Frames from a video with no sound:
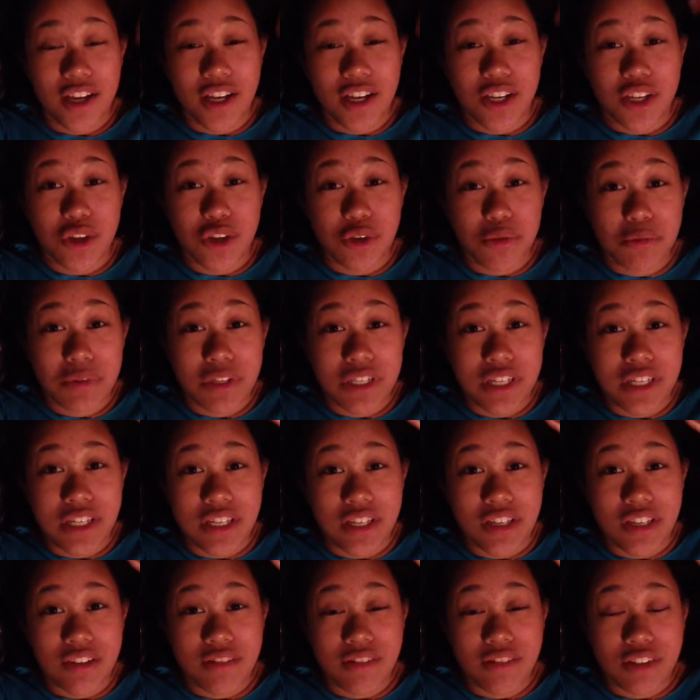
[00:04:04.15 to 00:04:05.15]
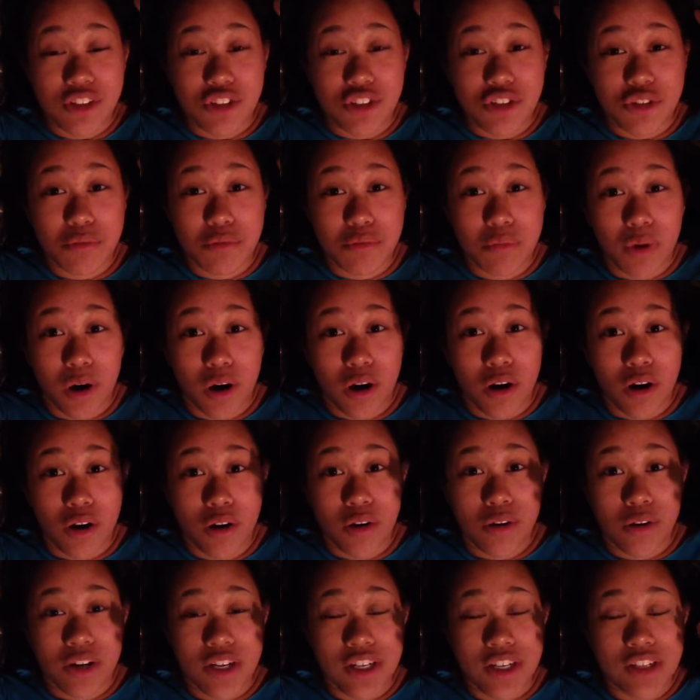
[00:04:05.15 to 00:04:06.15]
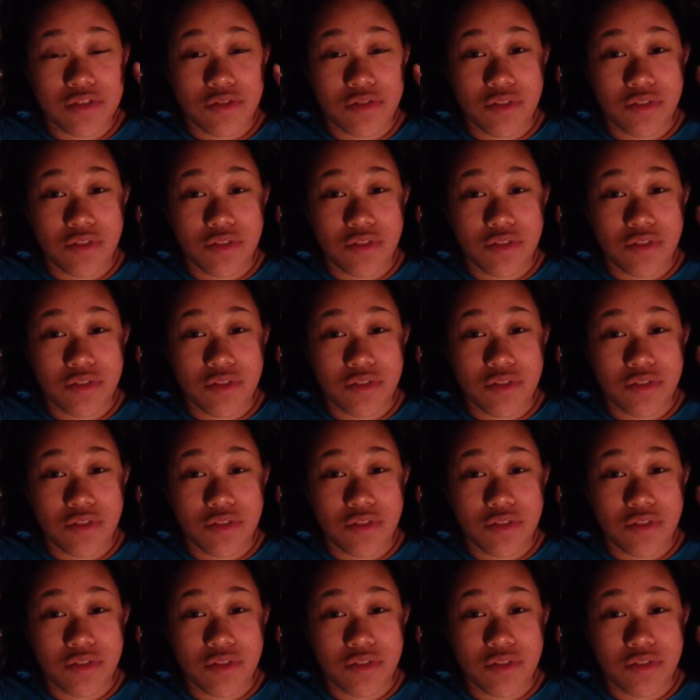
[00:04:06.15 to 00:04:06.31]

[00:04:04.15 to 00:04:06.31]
Can you believe tomorrow is